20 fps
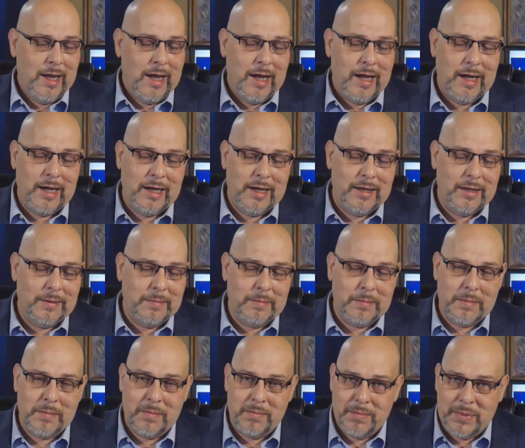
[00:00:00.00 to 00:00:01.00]

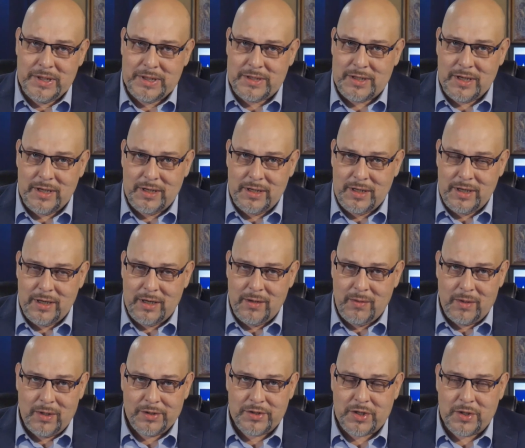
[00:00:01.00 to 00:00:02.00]
Um, but uh, you know,
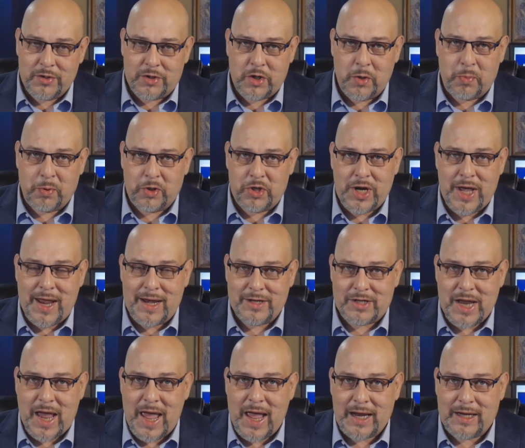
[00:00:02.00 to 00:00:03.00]
also Super Chat is
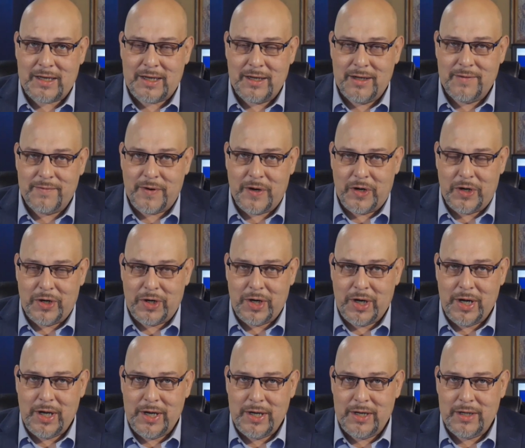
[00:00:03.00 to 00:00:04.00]
active
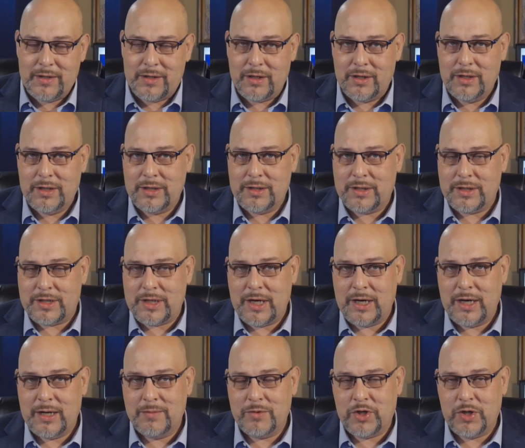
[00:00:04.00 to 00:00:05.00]
on the the
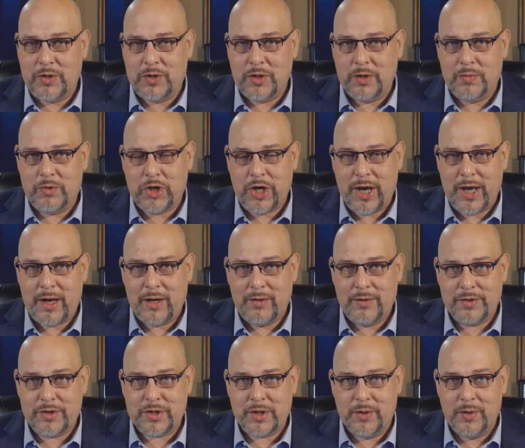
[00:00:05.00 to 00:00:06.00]
TNM's YouTube channel.
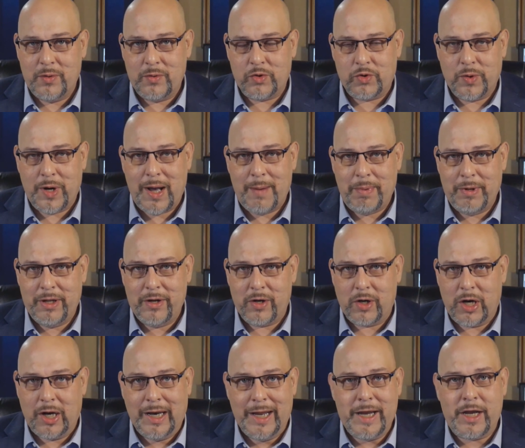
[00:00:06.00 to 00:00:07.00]
So drop a little
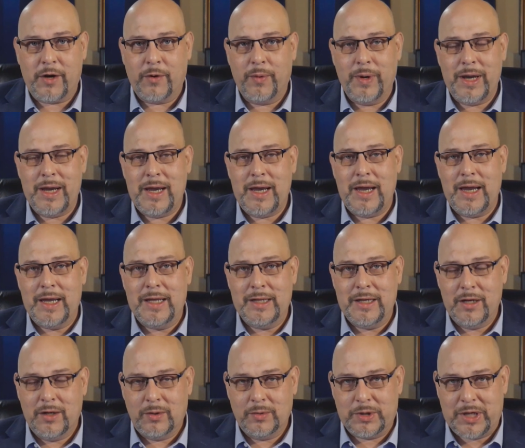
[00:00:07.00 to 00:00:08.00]
clinkery in
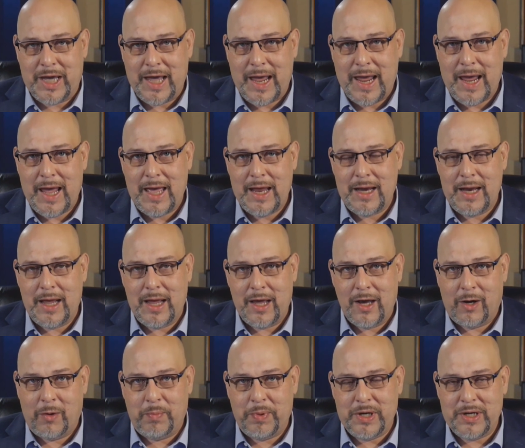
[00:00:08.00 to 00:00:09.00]
the old can,
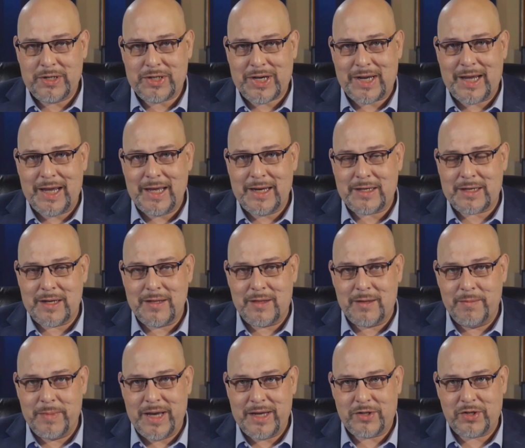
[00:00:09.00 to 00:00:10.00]
help us get
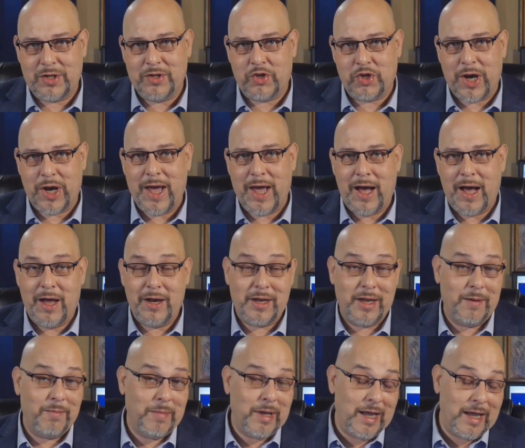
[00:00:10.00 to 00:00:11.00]
the message out.
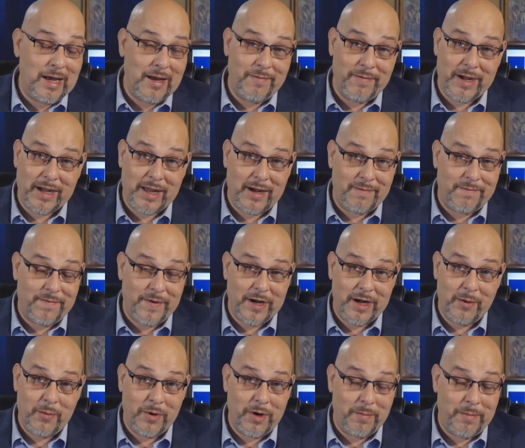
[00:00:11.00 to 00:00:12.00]
And man, have I got a
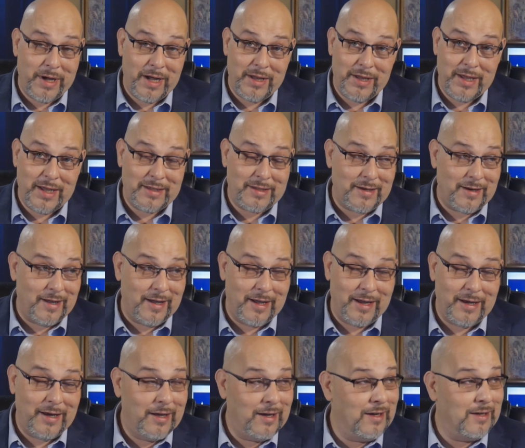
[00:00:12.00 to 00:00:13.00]
funny one about that
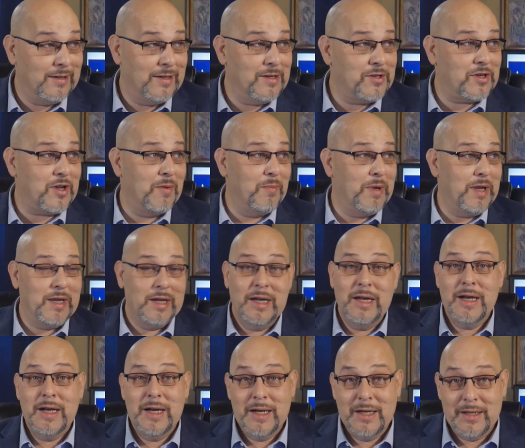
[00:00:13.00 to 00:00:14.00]
tonight. Oh, this is gonna be
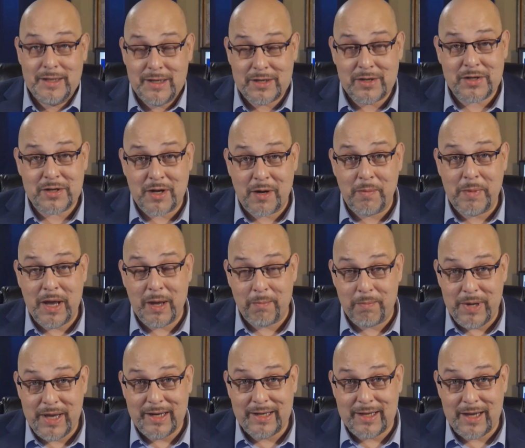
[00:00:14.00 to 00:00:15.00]
this is gonna be a
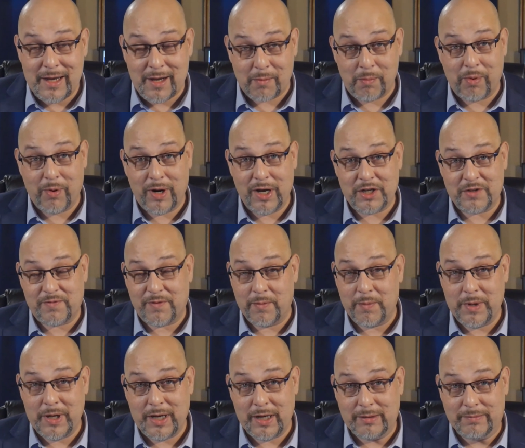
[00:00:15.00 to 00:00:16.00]
big decompress for
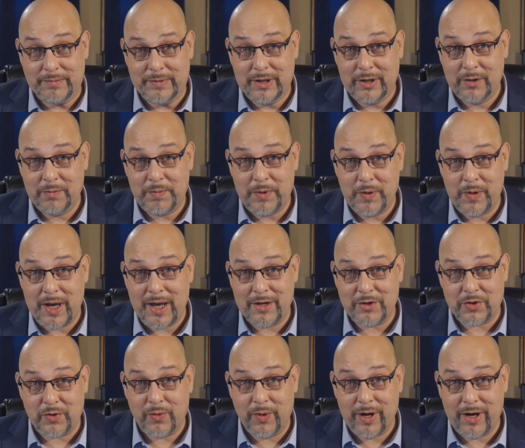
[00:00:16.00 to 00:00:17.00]
me. I hope you
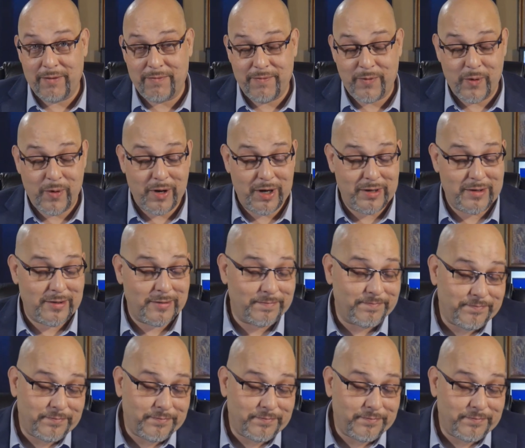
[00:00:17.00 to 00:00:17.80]
guys are ready for it.